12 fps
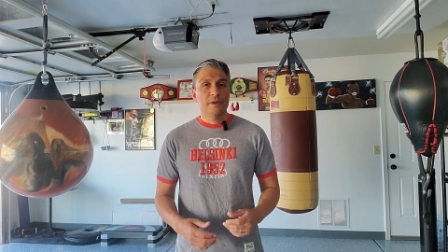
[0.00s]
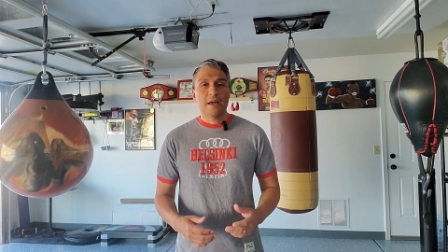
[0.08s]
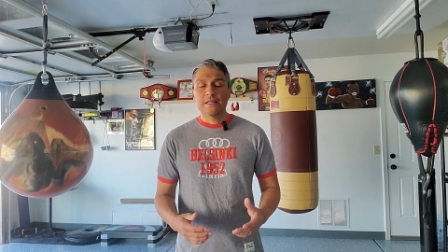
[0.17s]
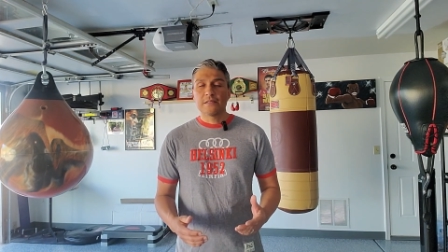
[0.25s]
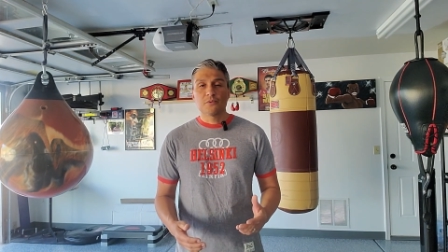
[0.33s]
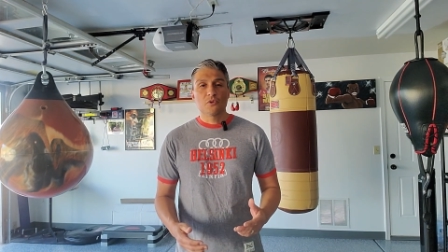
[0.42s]
It
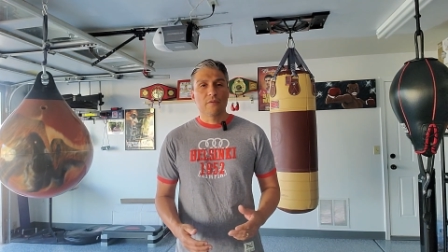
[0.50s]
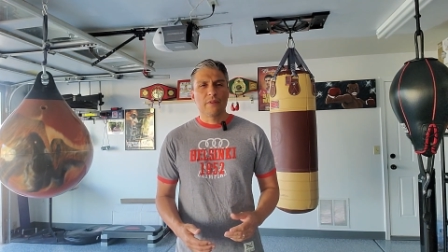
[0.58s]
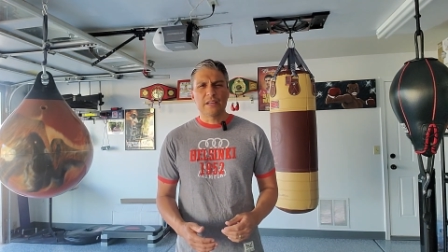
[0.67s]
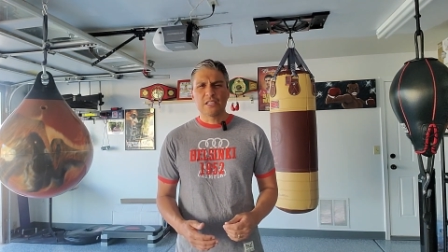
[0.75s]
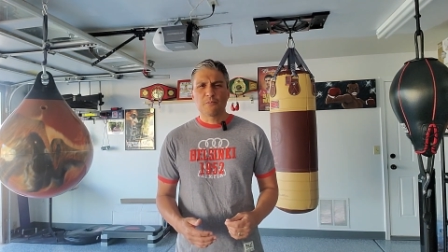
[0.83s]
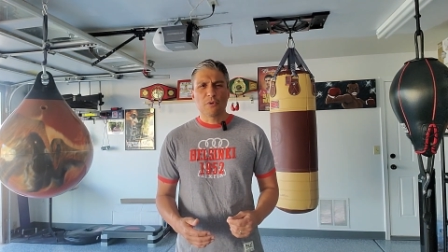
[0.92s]
had some sort of
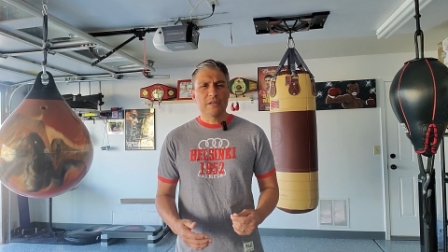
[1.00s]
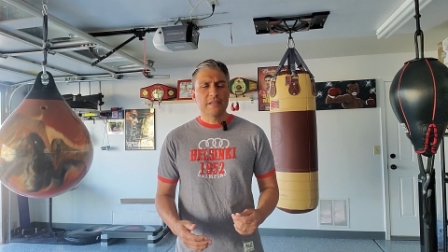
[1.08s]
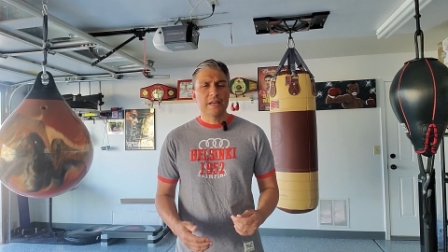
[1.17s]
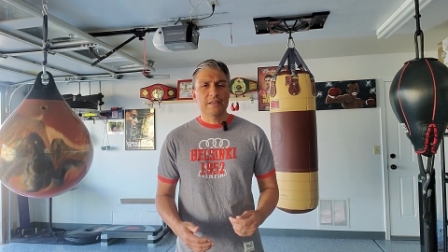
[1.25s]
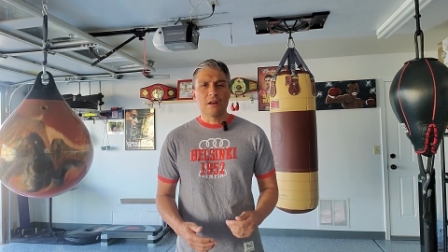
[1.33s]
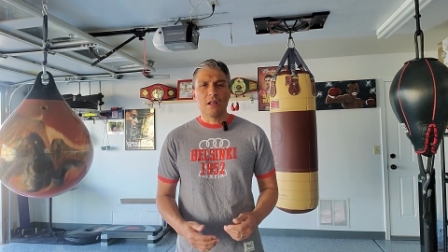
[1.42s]
like spring
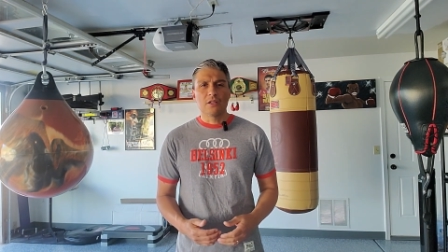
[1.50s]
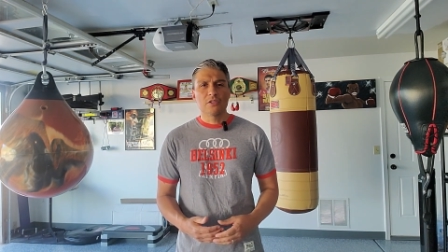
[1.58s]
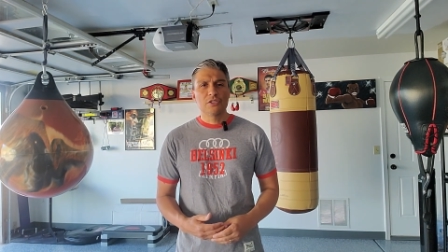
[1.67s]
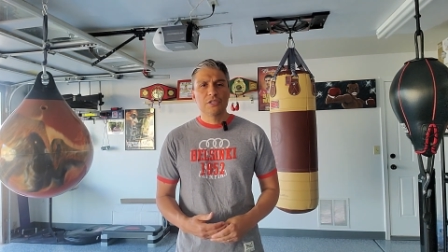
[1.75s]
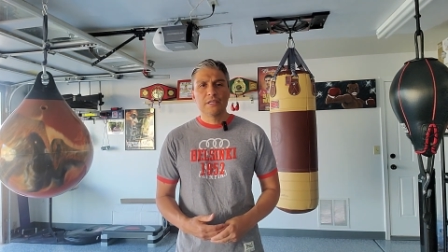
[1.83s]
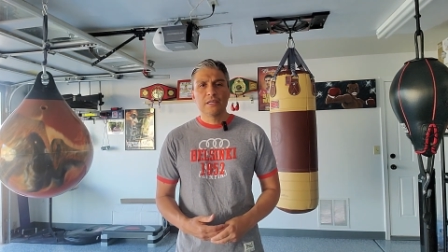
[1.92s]

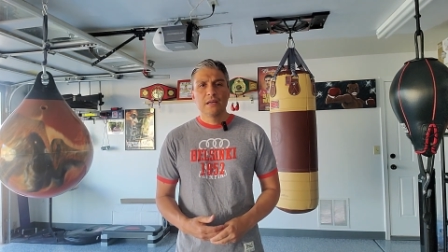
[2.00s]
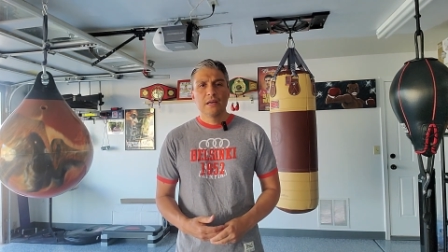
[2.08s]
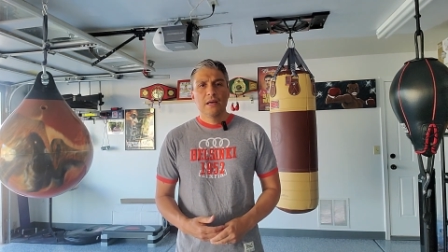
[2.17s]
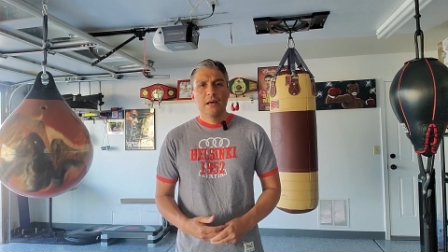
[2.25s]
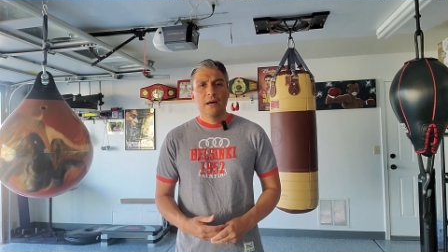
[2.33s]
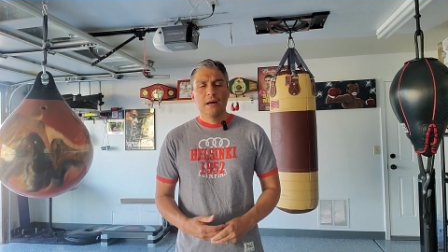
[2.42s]
technology,
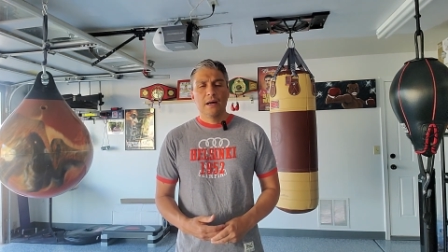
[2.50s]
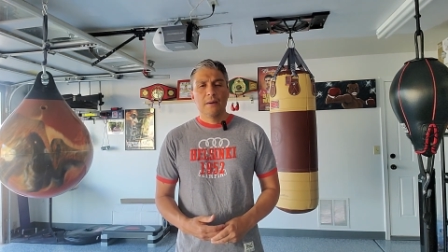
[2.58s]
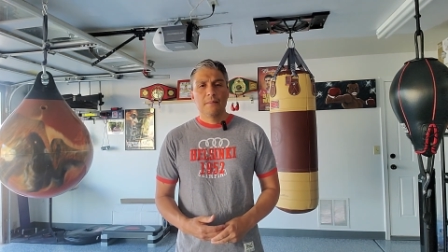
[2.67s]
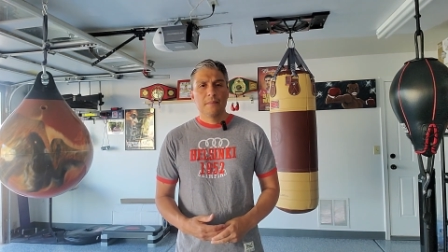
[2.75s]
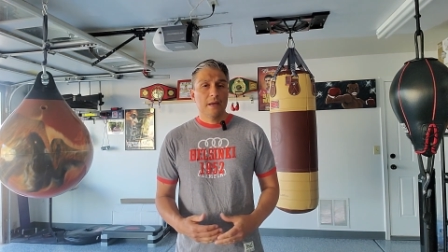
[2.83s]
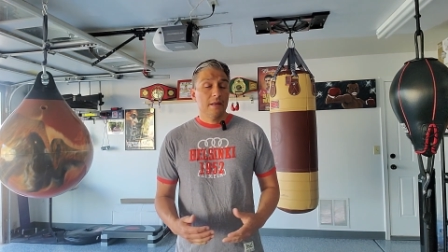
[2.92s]

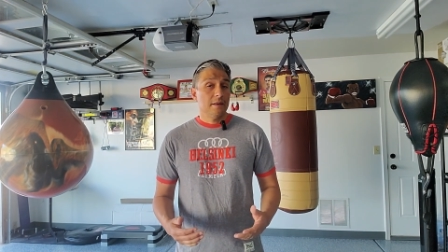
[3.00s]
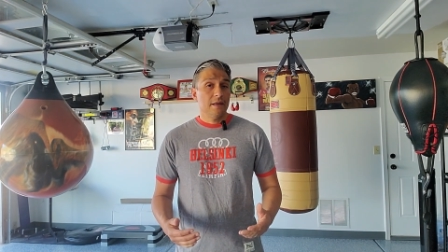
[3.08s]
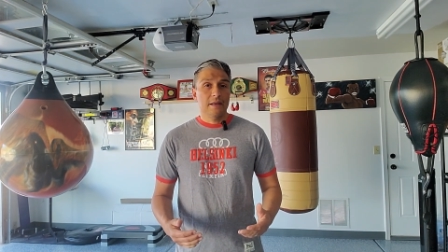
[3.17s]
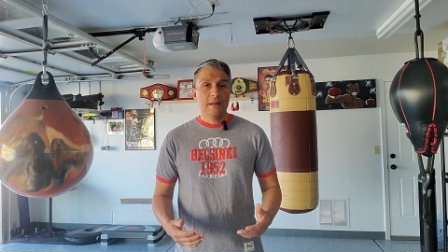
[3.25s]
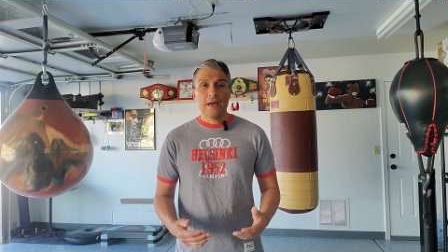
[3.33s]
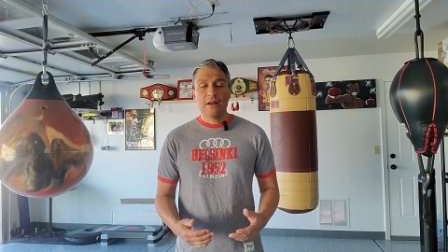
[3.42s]
and
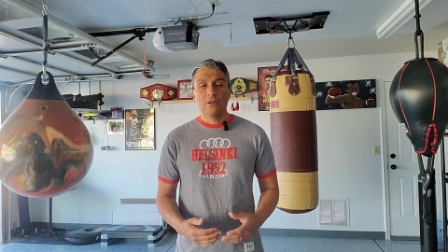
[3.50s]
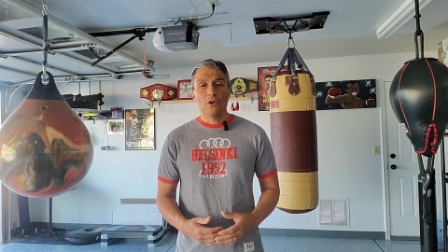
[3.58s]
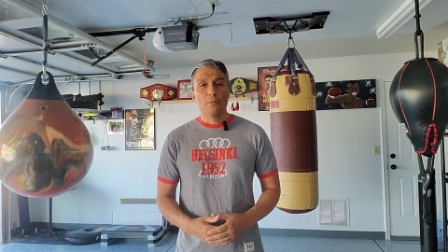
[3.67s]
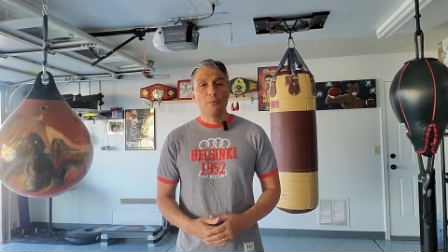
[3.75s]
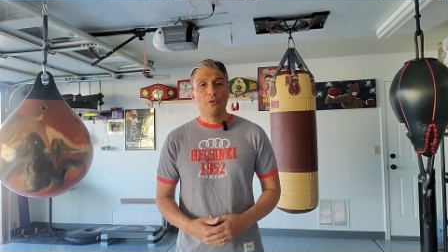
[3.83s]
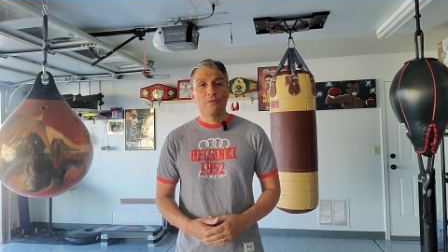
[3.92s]
had a
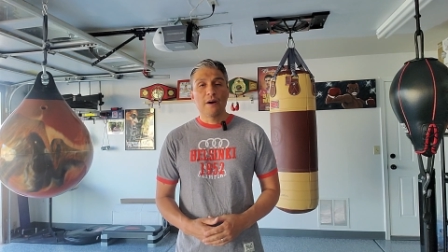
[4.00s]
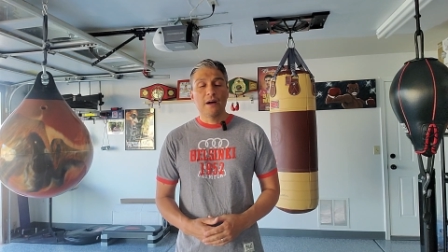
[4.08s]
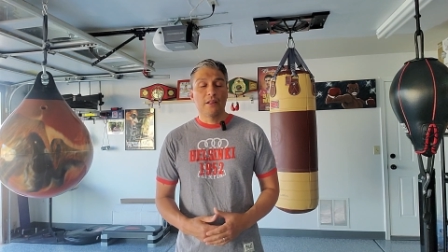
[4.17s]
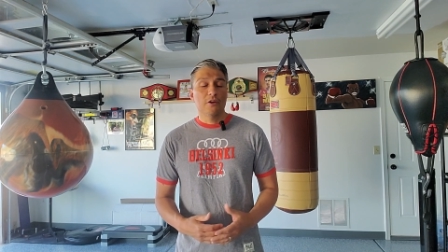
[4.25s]
low profile.